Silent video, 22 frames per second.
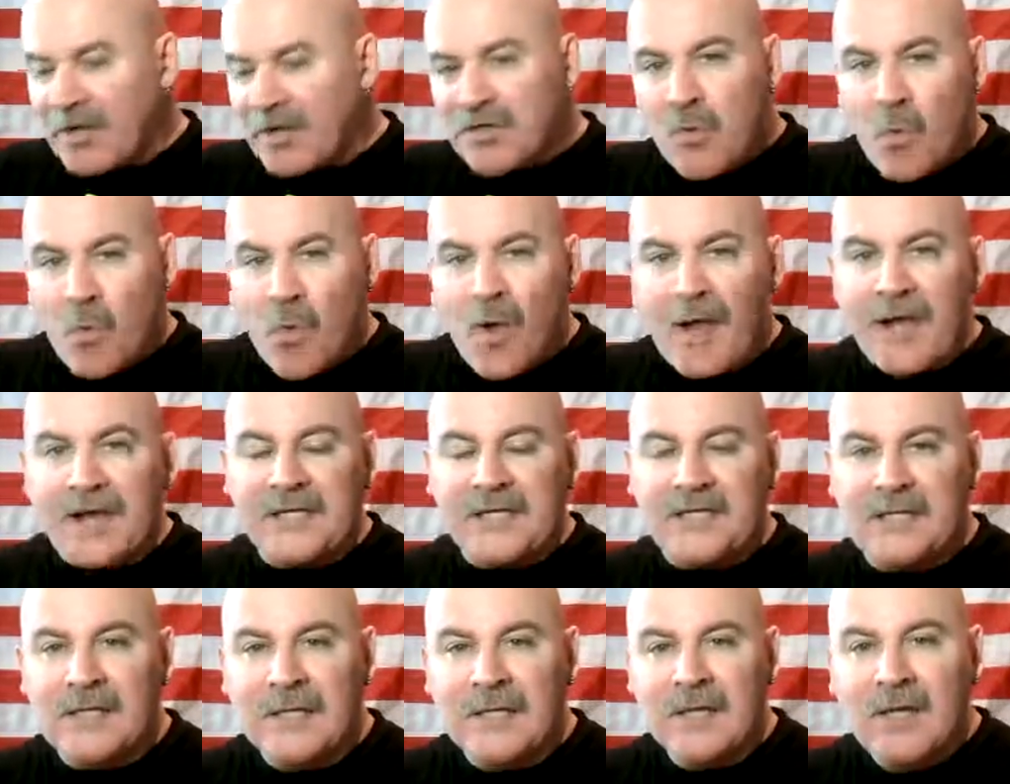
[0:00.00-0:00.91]
I wanted to
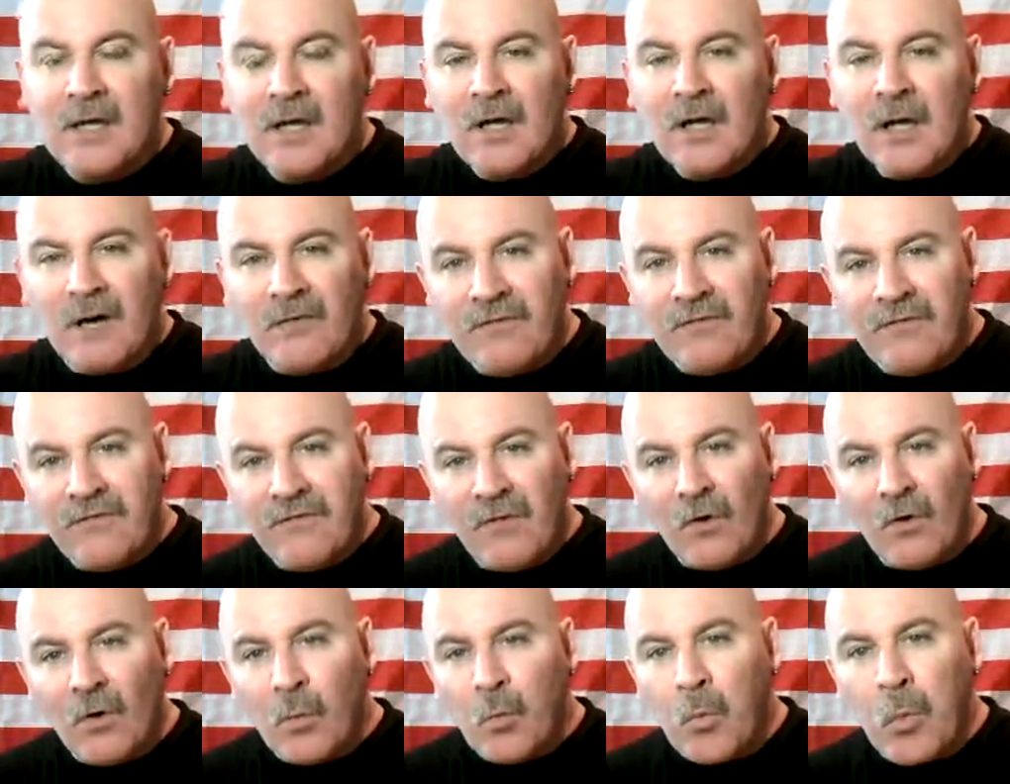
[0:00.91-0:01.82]
wait a
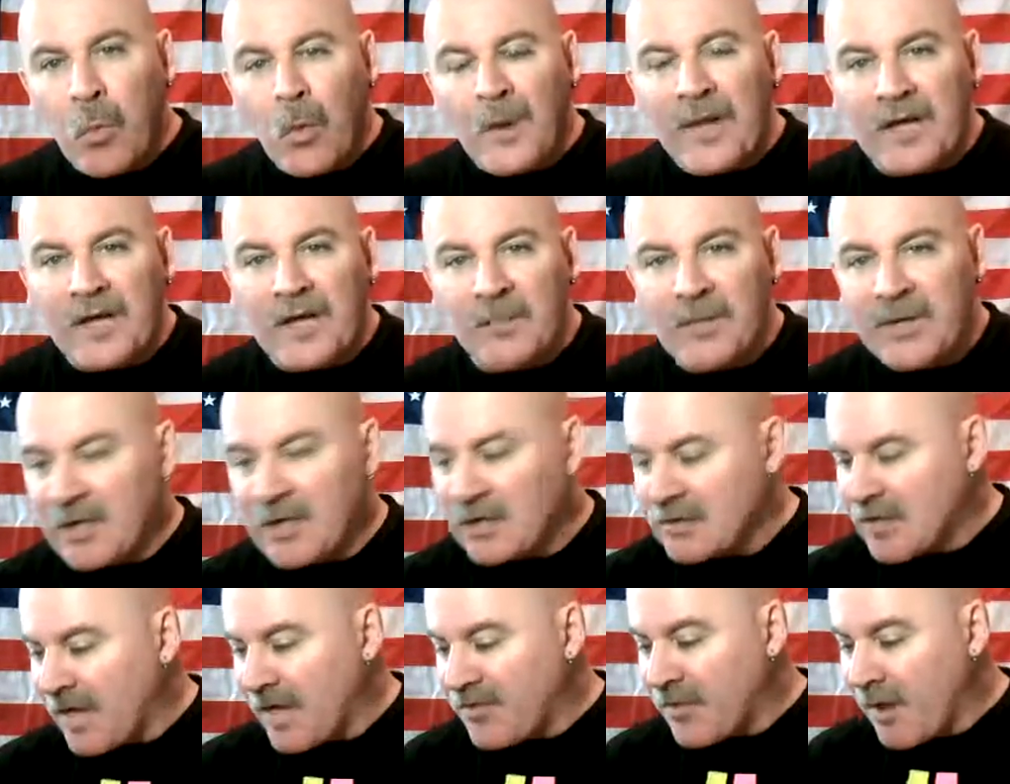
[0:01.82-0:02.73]
full
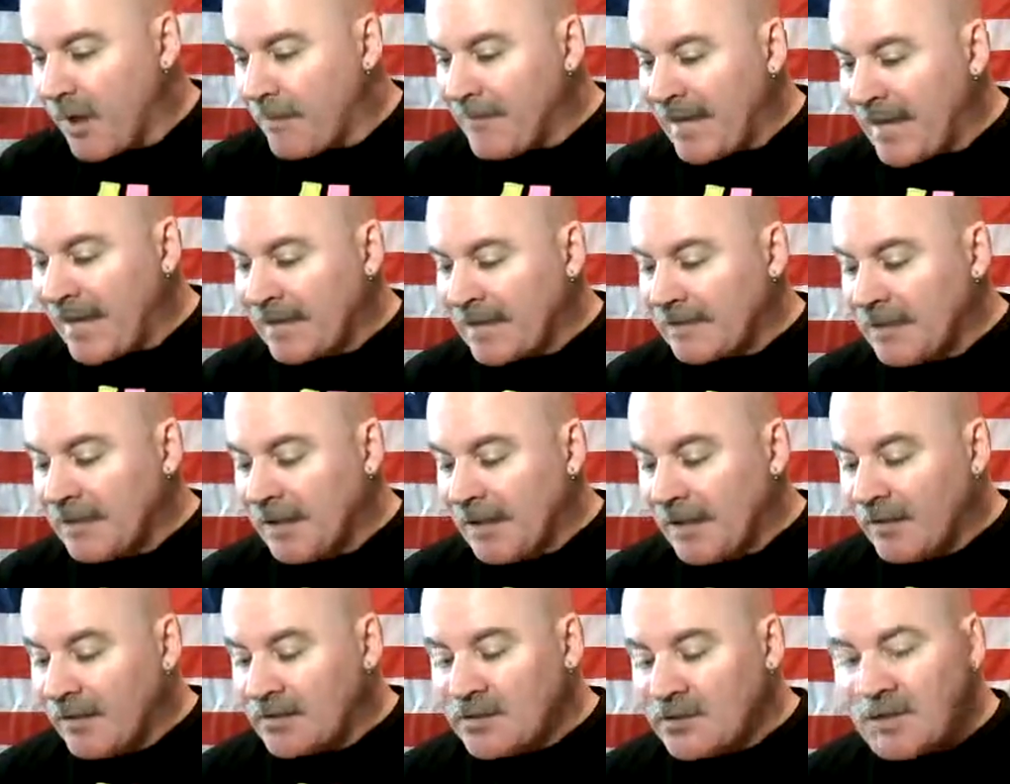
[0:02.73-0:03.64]
week because I thought,
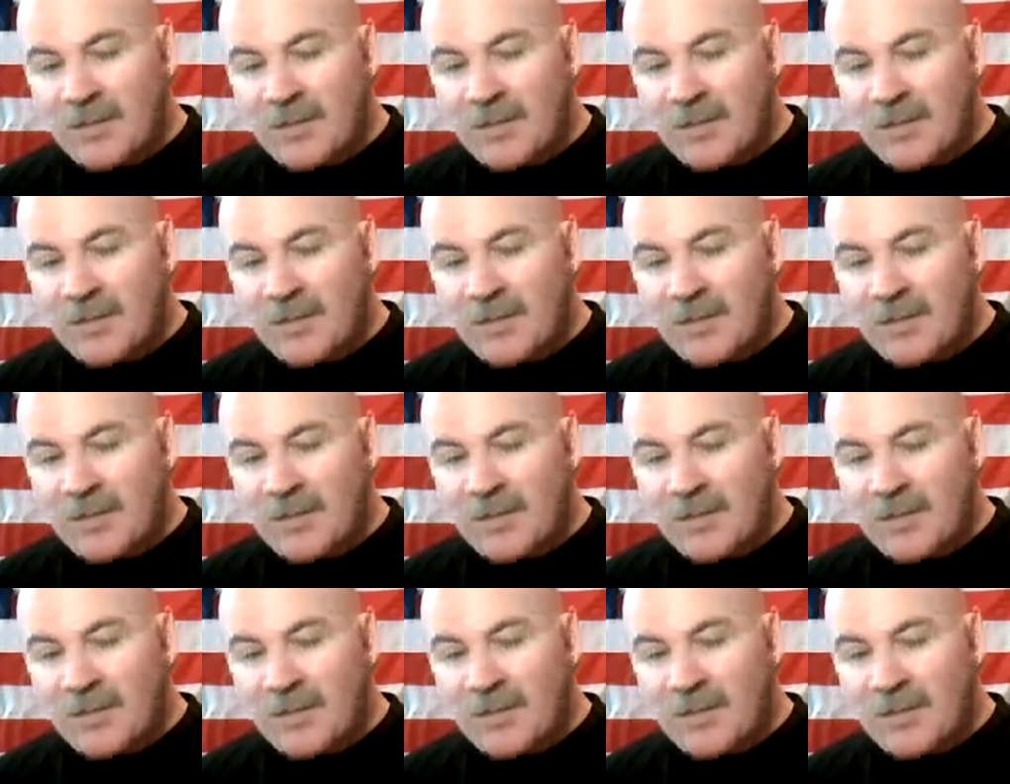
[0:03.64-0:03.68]
man,